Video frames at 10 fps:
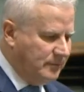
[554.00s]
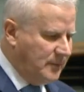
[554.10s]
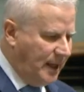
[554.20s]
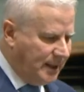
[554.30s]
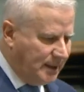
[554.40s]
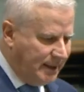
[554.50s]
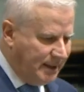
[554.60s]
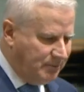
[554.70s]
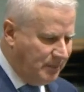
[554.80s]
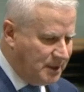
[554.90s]

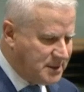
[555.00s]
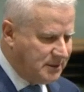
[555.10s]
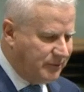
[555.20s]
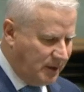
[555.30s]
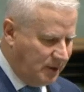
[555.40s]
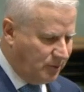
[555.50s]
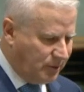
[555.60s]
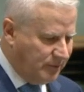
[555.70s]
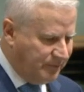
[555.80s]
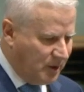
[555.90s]
Adelaide Minister for
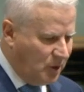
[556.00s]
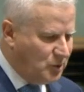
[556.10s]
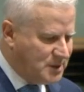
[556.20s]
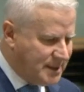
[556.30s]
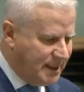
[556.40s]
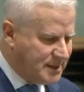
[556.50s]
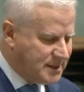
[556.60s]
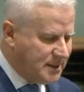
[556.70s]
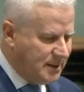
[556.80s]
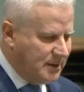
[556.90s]
Health, who
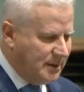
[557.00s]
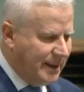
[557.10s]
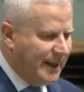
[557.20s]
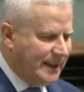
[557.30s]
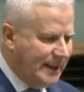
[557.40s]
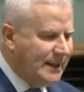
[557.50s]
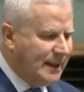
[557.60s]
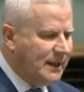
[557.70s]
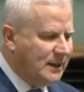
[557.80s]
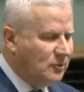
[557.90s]
says that in
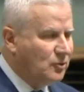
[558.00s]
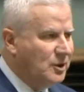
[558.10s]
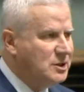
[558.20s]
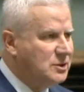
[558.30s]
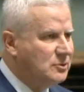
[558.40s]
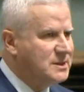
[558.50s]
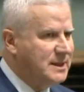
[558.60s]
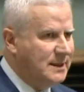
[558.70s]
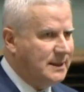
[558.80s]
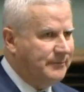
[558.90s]
a regional
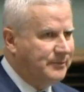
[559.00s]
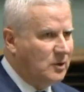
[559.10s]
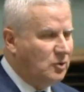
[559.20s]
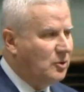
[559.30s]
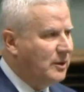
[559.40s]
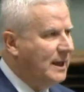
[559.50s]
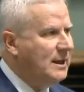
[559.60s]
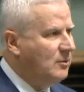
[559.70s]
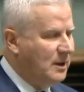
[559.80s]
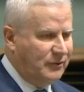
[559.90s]
centre, or
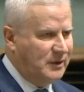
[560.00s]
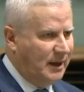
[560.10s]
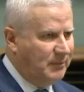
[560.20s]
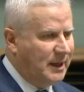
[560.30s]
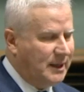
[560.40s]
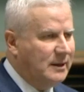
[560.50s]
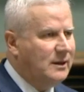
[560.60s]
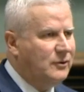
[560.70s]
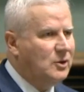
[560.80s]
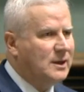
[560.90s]
anywhere for that matter,
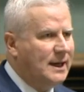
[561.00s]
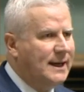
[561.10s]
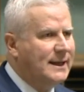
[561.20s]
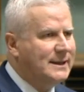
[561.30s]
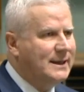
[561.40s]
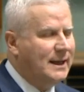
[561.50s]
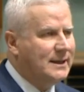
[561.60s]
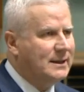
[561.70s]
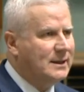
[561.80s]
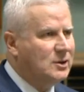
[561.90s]
if you can't
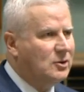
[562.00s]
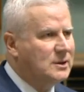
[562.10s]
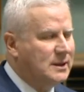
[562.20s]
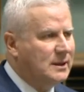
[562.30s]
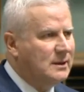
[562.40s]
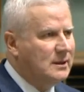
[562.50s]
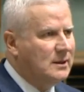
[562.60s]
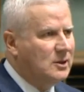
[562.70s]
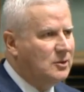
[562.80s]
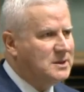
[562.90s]
get a doctor
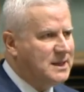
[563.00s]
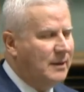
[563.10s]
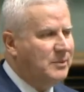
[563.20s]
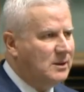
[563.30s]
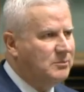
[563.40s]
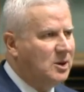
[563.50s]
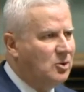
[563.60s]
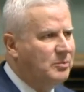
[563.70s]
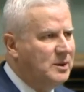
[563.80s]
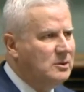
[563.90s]
who is happy to
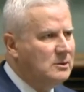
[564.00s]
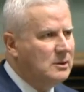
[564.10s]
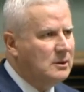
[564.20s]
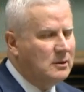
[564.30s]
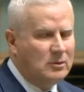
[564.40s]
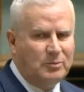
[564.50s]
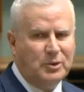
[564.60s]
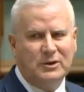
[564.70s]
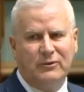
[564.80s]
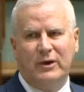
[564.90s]
bulk bill, or
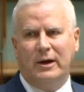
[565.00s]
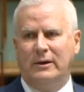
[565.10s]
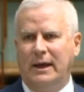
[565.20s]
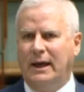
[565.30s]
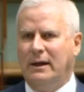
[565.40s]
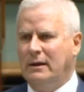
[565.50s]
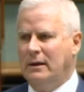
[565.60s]
put the phone down